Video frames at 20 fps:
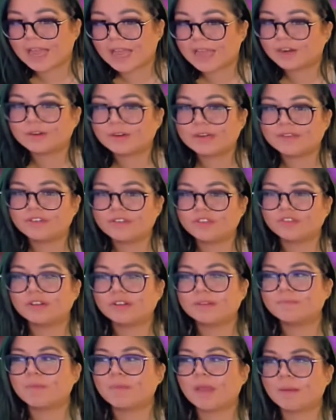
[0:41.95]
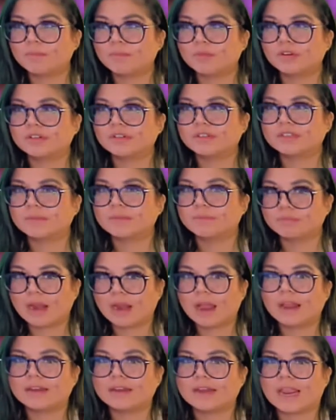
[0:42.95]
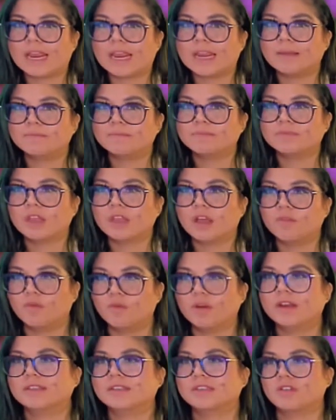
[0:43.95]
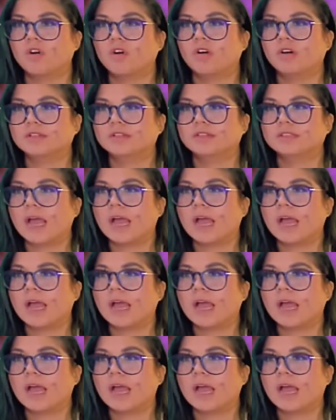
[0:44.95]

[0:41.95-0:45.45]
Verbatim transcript: I don't even remember the brand name of what it's called.